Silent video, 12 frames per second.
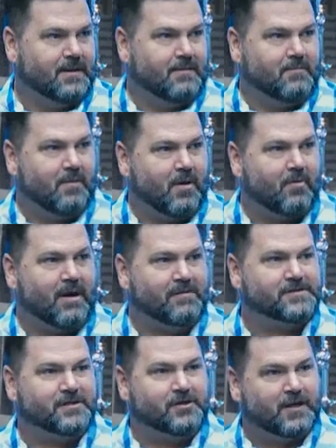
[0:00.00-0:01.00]
but my wife
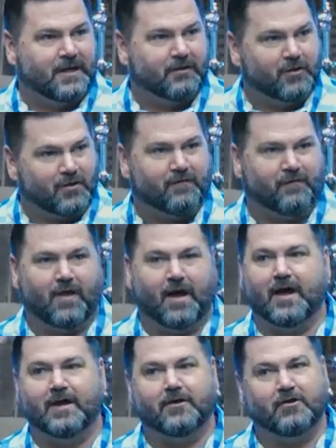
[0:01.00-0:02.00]
said, You didn't look
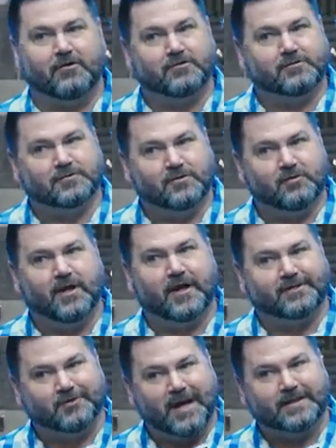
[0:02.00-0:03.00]
fly, your suit
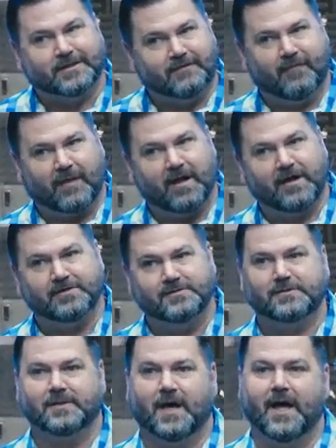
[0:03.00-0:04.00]
attracted flies.
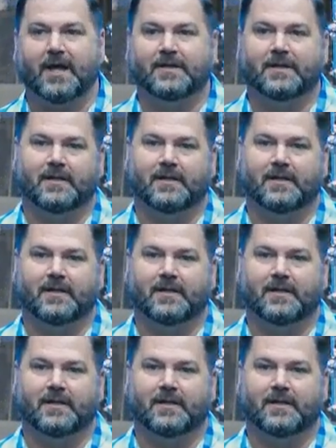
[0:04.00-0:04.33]
And